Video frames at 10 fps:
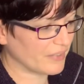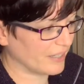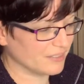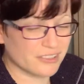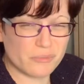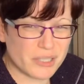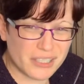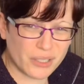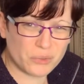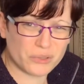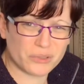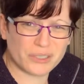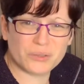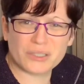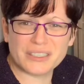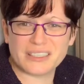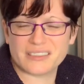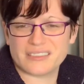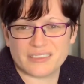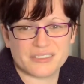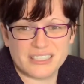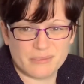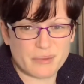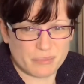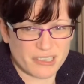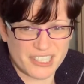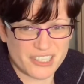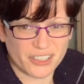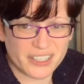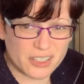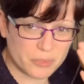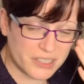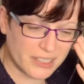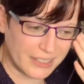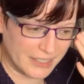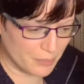and some of the coat conditions I've seen have been pretty shocking, particularly in the